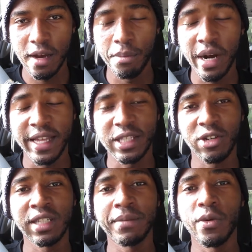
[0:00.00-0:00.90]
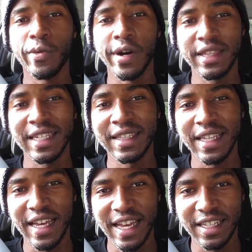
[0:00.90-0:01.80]
but it's going to be worth it in
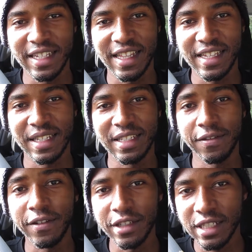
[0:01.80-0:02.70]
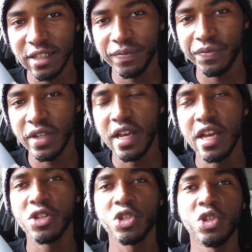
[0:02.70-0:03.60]
the end. That's the difference.
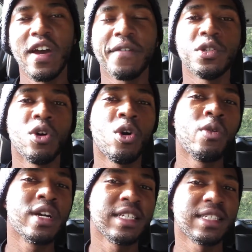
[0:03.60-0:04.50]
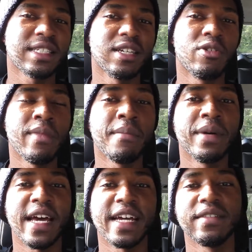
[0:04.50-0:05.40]
So you have to always remember
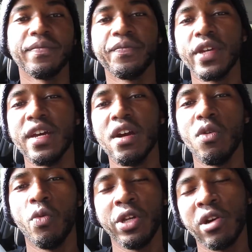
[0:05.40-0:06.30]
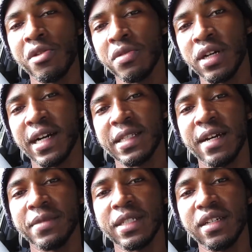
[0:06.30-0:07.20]
that when you're going through the hard
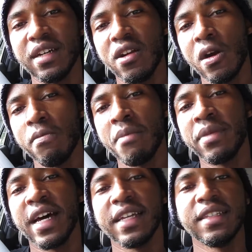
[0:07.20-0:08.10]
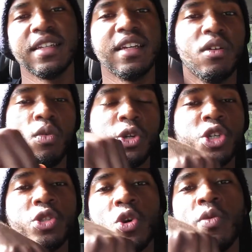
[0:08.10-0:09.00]
times. Remember that what
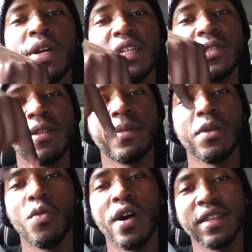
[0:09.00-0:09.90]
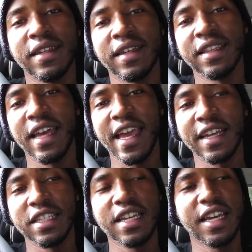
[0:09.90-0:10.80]
you're doing is going to be worth it in the
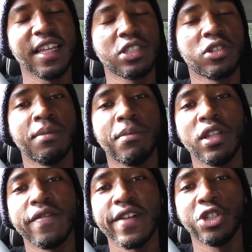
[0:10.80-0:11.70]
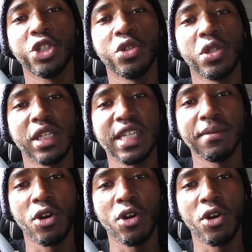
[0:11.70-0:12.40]
end, and that's going to motivate you to keep